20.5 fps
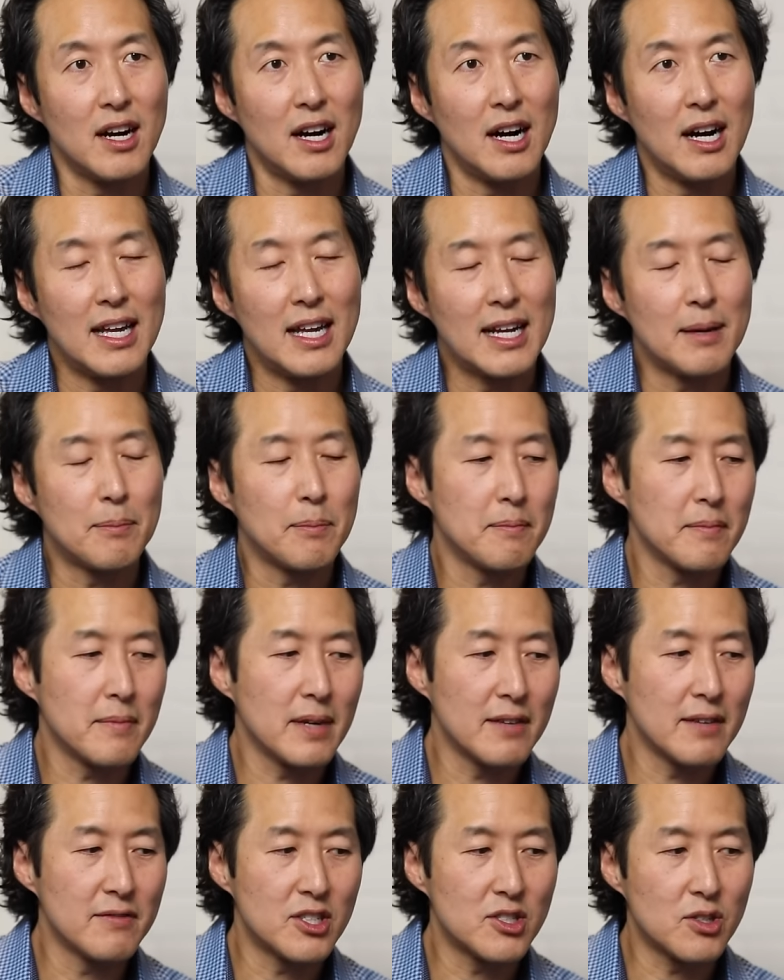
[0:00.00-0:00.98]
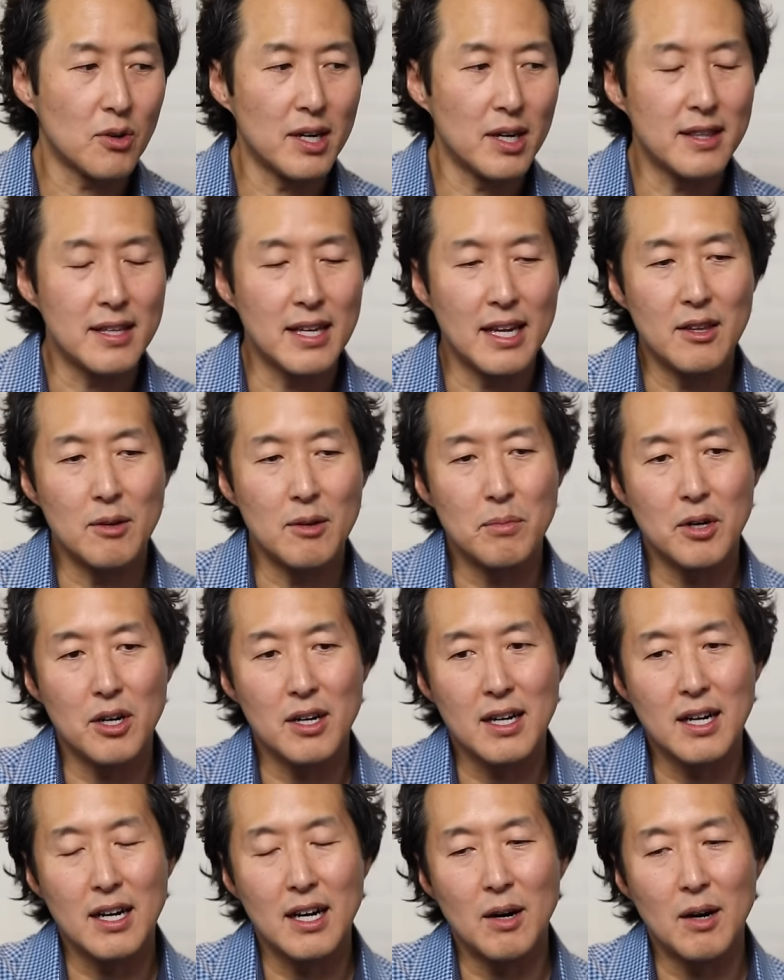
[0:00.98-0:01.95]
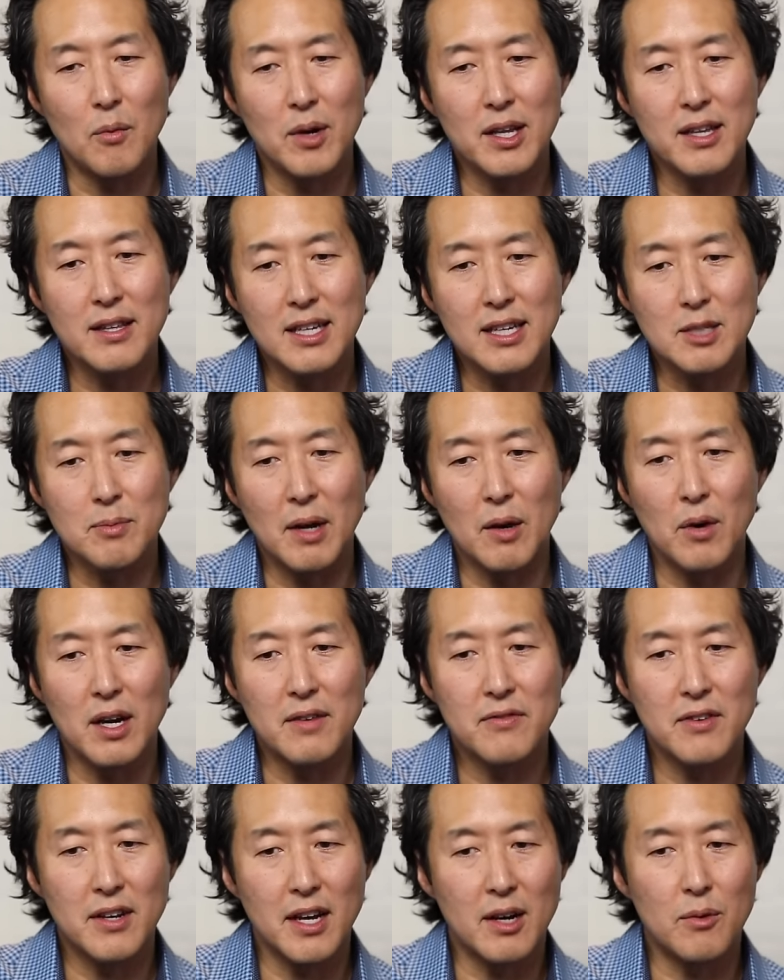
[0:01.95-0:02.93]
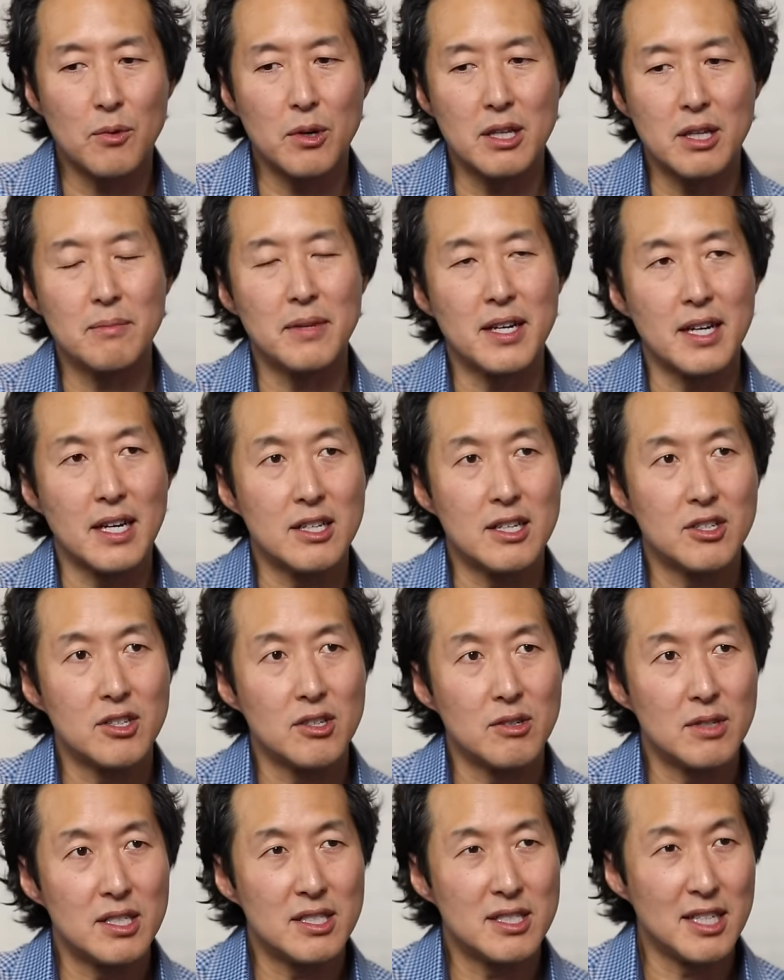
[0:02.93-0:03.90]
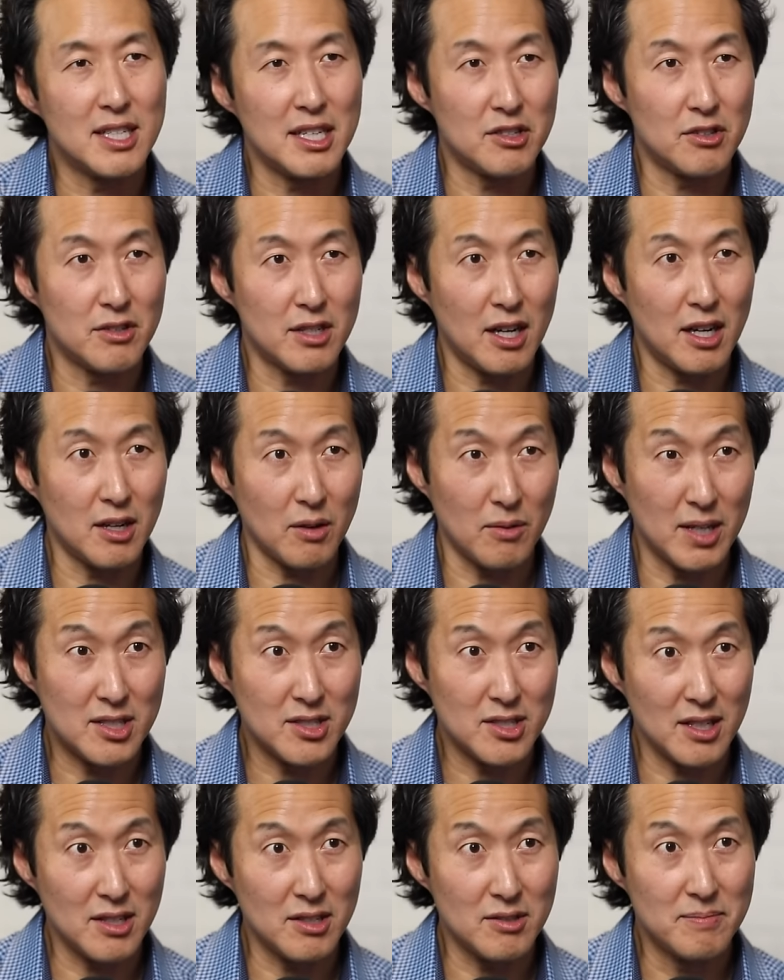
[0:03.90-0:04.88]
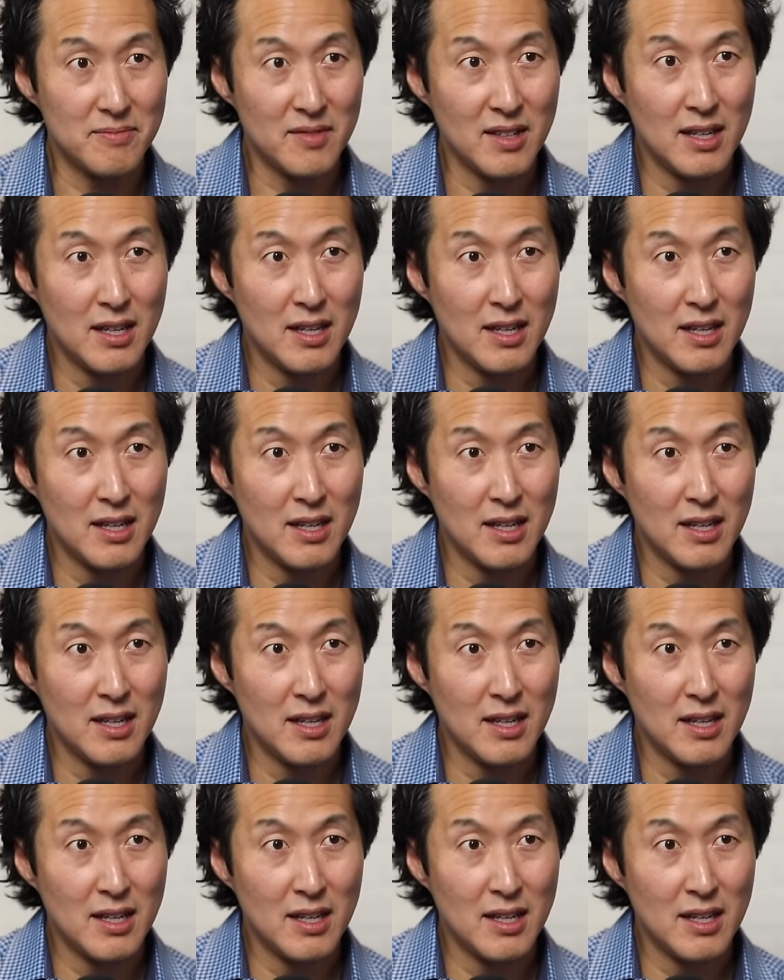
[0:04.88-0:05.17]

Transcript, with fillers: Uh, and I give a story at the end of the book. Uh, one of the things my wife and I are really big into is senior dog rescue.